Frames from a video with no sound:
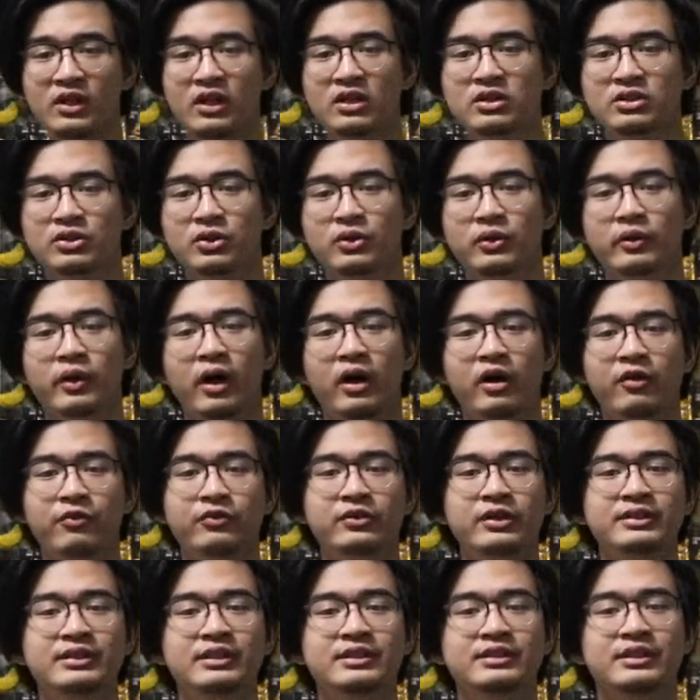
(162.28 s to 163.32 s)
So a lot of
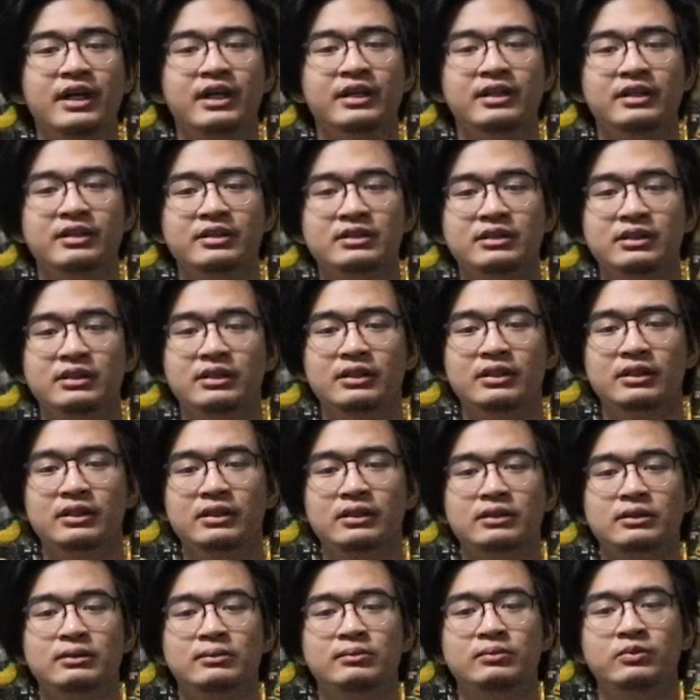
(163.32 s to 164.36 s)
these designers in
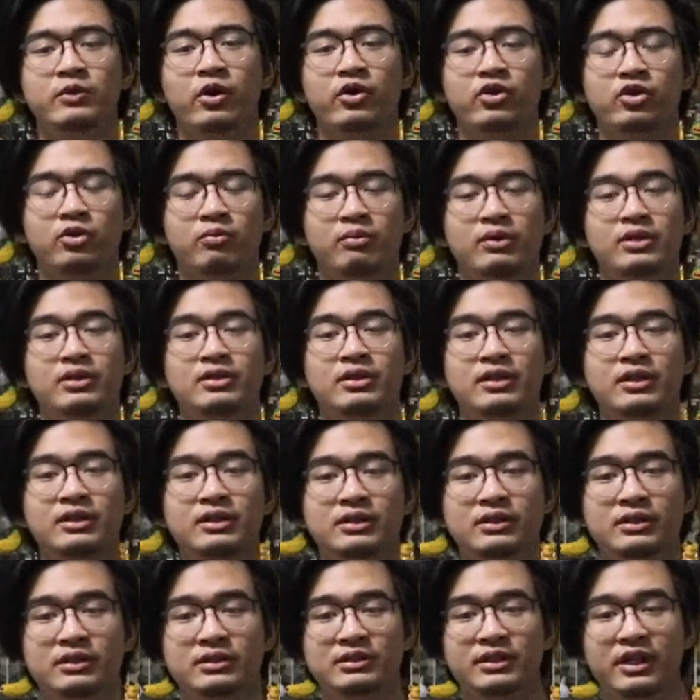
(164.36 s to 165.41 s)
the documentary
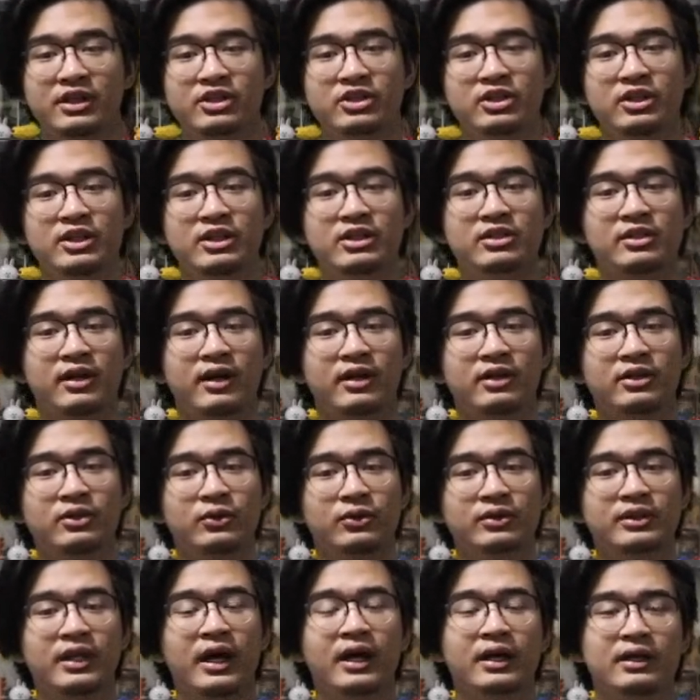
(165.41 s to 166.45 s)
is actually trying to
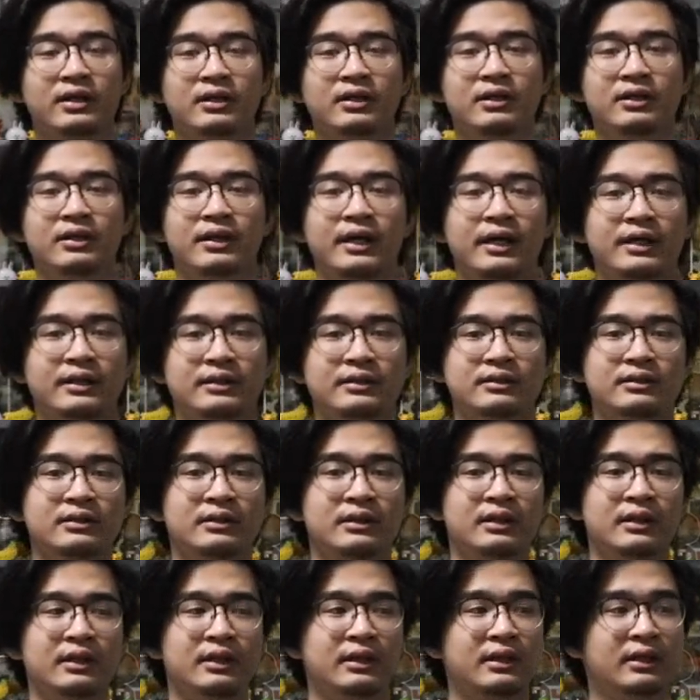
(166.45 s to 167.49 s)
tackle that.
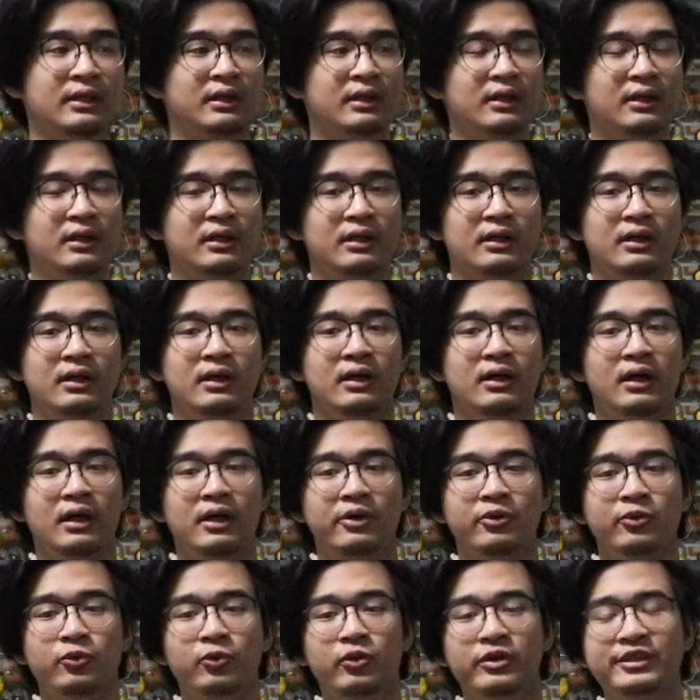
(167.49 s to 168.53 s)

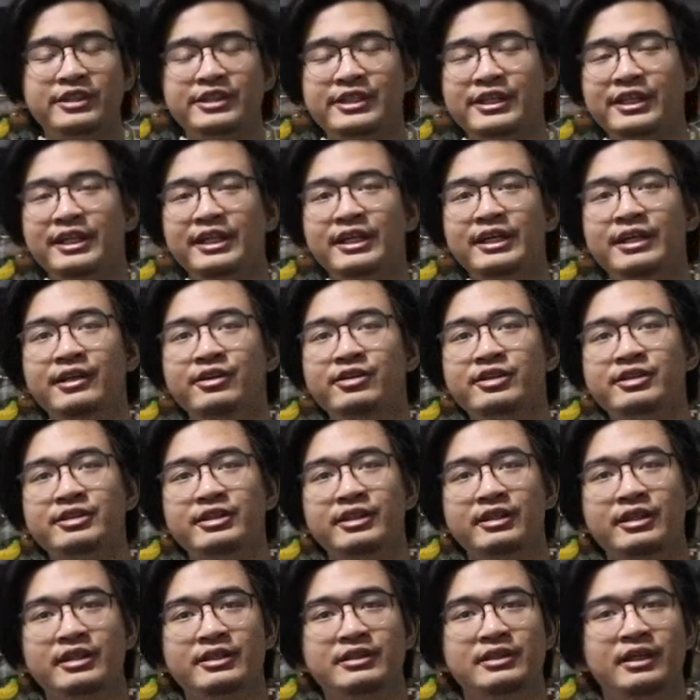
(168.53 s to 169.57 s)
And what's really
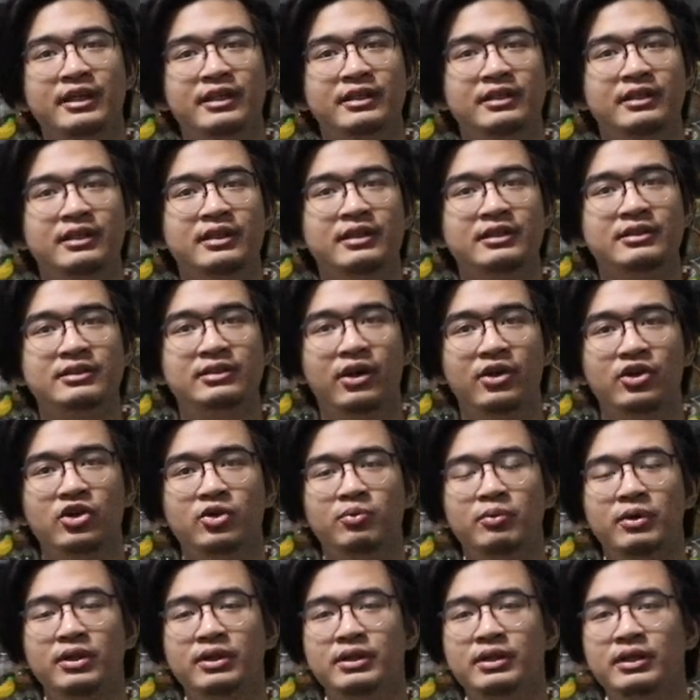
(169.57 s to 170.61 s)
interesting is that this
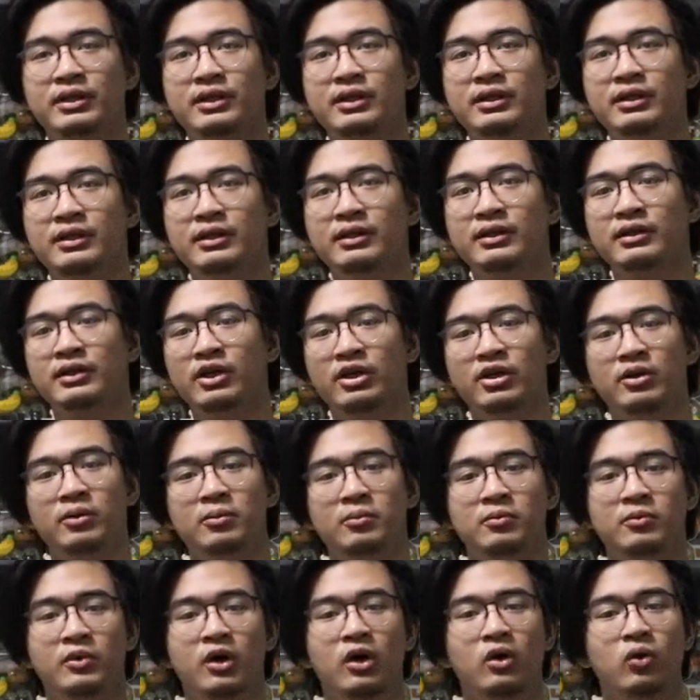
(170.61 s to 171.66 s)
documentary
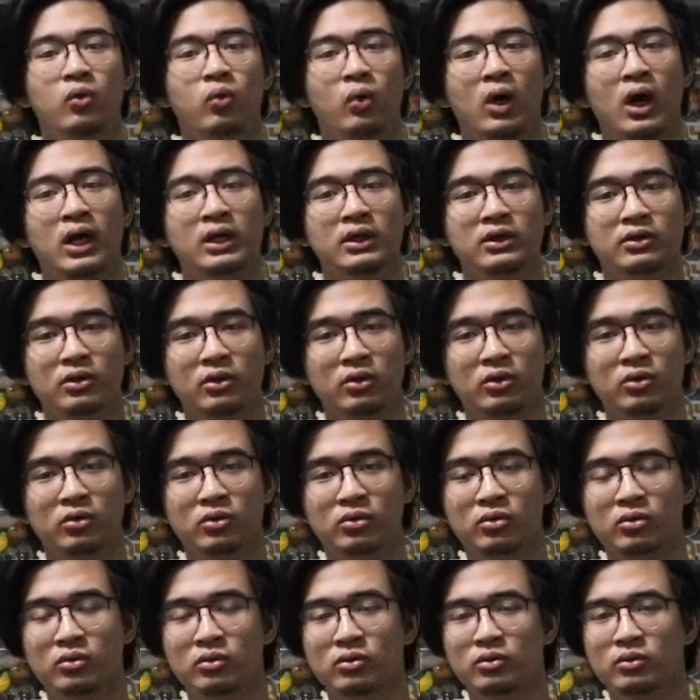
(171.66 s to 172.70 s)
came a while ago.
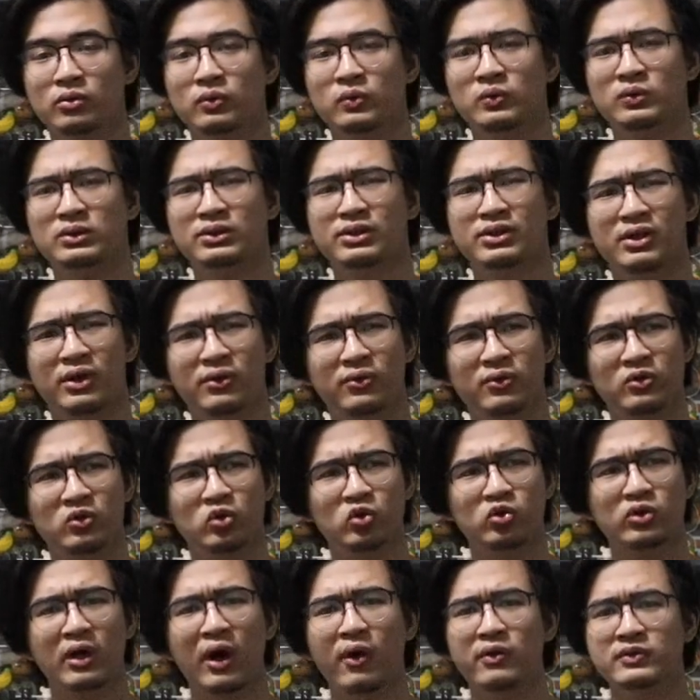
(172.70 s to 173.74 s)
It was around
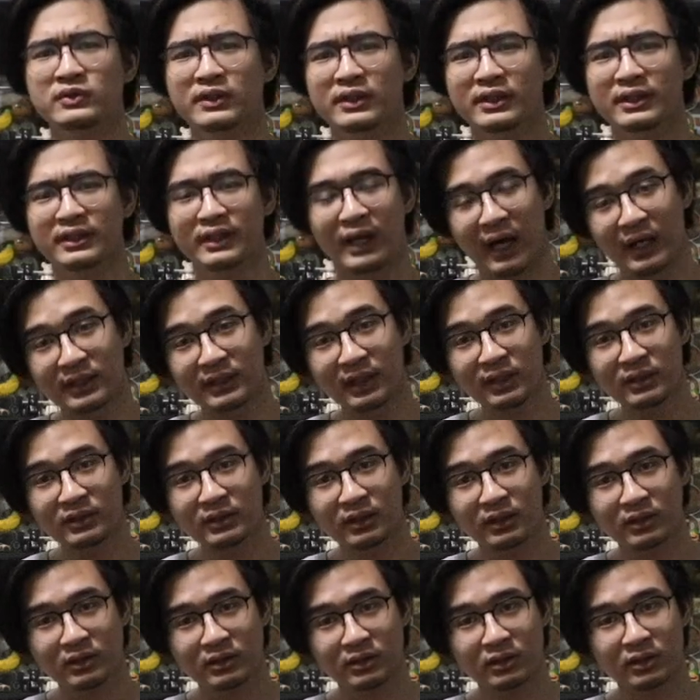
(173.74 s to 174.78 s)
2009, I
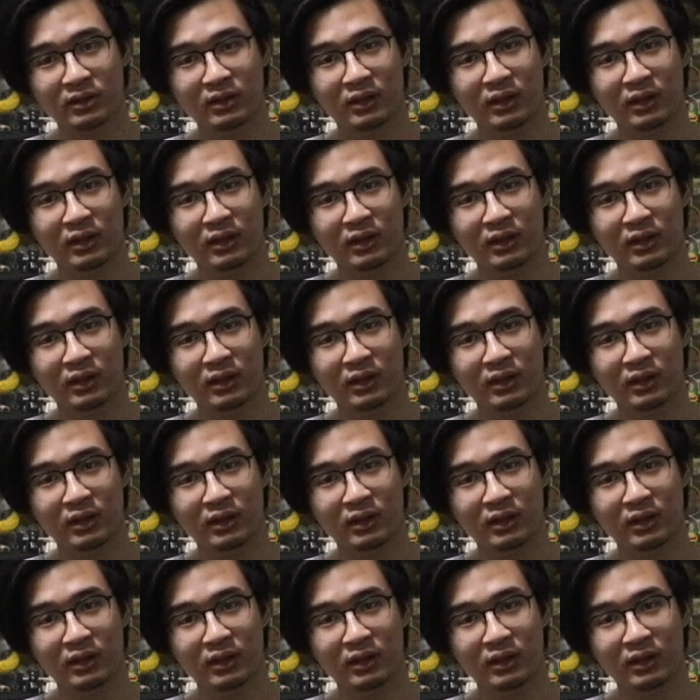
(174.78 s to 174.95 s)
think.